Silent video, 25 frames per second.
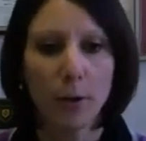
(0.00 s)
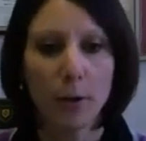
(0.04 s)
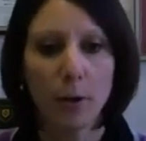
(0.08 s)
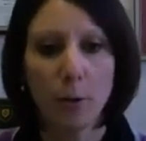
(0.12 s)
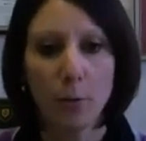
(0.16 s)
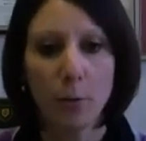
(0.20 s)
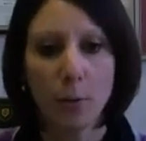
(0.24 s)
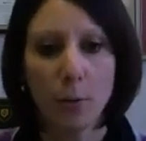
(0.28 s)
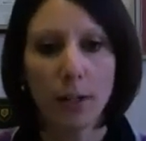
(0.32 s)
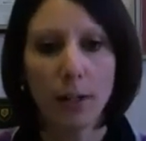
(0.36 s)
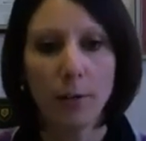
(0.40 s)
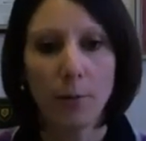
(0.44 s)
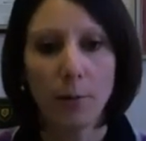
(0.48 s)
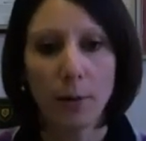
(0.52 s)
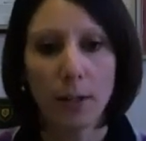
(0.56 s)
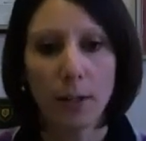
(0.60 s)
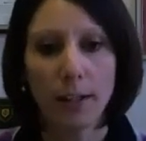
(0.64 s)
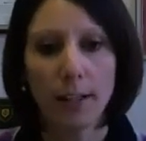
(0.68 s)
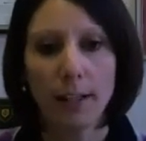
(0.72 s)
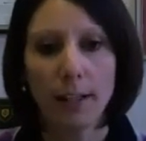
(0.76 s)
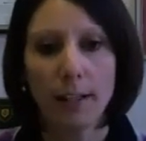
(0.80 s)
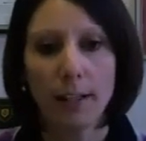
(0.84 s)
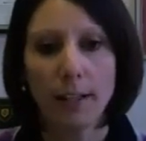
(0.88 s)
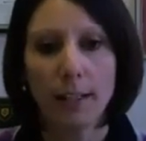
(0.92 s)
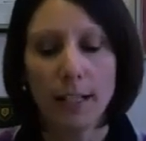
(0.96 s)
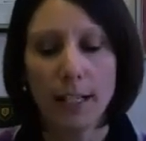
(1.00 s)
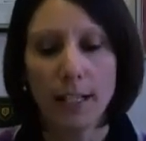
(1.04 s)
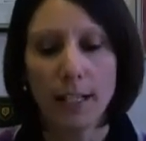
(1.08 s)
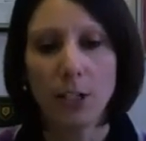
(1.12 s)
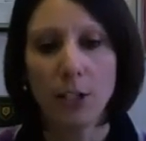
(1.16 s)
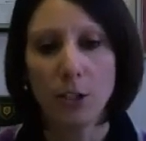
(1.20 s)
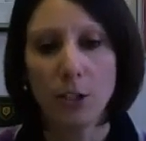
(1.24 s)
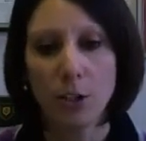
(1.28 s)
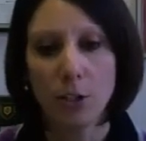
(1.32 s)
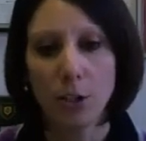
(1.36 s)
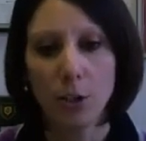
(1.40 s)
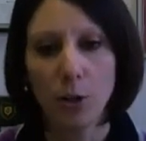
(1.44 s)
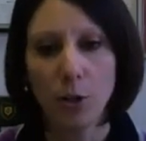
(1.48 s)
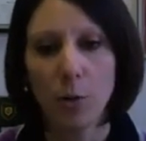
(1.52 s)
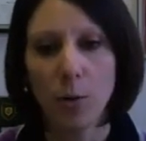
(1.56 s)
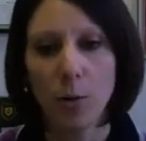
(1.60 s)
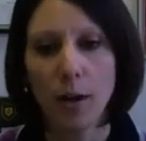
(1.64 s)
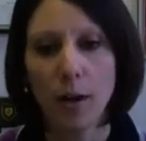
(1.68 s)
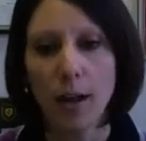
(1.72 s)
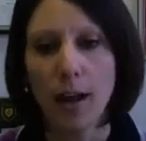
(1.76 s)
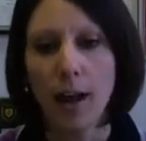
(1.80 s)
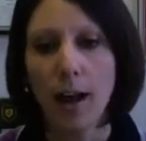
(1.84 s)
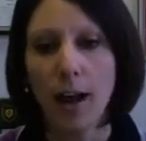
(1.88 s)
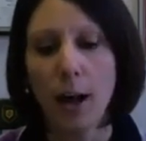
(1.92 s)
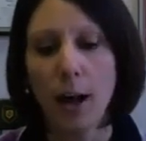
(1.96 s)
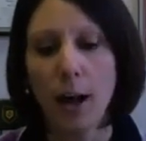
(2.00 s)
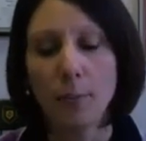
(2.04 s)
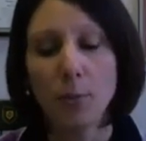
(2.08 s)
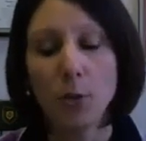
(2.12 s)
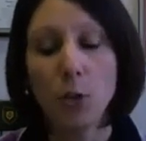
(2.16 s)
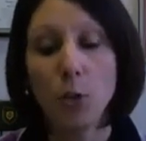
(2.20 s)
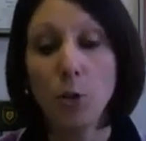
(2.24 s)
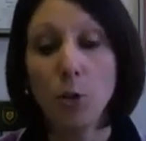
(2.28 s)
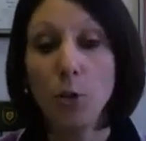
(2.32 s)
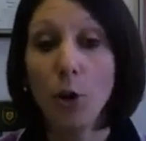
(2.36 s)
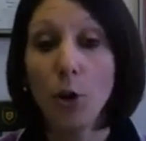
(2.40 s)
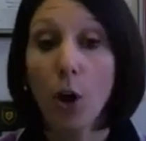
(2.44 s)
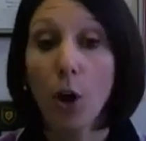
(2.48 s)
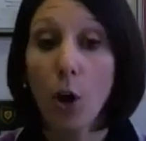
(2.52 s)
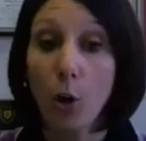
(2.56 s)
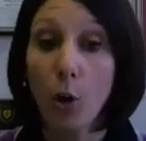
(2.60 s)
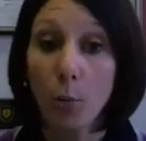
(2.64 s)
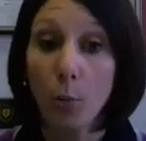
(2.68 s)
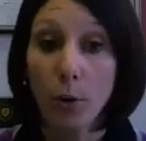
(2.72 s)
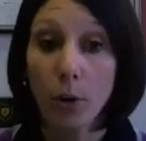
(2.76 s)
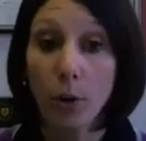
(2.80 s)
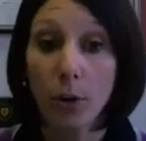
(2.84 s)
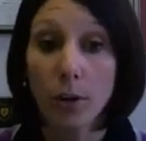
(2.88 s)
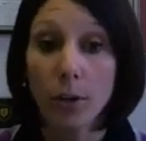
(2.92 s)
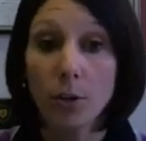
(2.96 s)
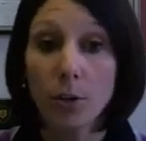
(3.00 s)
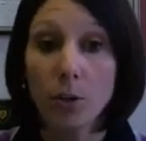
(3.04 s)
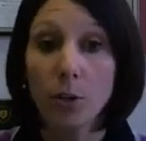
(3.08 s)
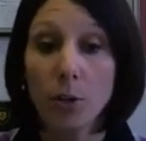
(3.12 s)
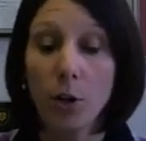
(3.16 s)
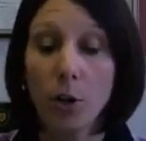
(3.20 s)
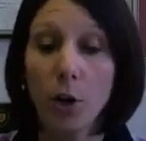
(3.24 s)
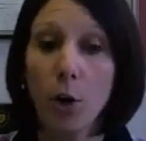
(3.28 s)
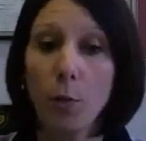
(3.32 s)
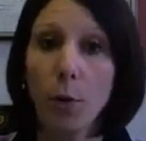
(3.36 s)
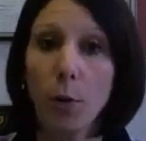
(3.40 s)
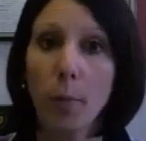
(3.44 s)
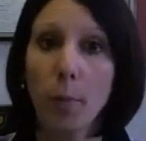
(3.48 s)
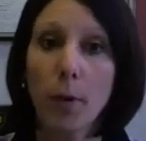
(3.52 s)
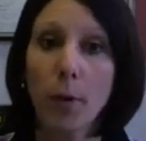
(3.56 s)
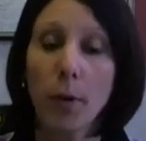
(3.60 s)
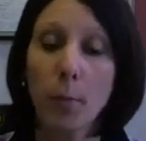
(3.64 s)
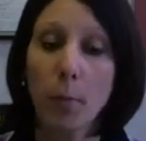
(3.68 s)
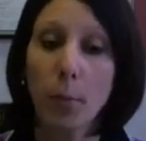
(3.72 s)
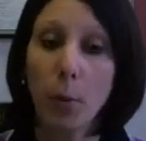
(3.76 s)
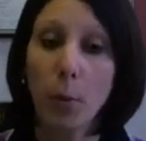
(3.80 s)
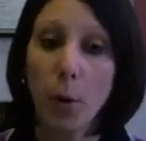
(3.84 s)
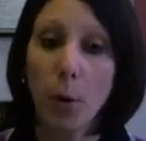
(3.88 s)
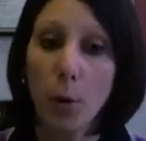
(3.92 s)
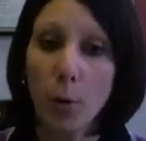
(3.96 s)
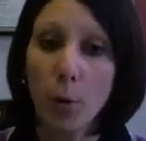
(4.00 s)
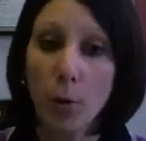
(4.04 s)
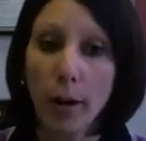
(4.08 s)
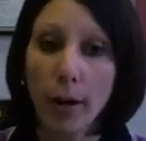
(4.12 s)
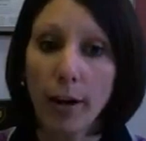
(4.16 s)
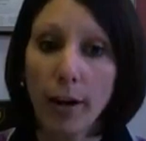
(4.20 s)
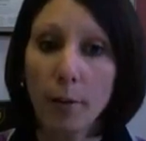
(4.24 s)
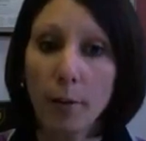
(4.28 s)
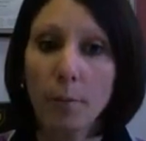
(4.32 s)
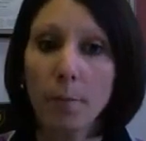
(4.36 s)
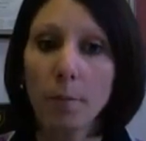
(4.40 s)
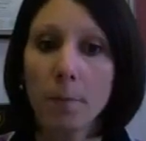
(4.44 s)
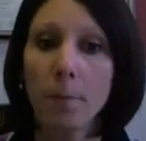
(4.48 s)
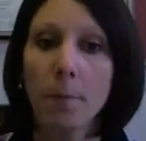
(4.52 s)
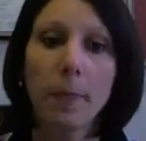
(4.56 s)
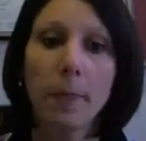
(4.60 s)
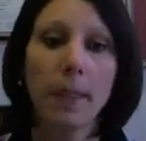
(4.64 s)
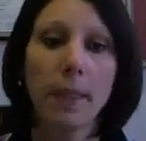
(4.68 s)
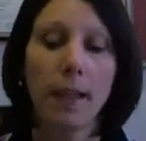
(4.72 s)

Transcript: You really, really need to um, do your homework, do your homework about the program,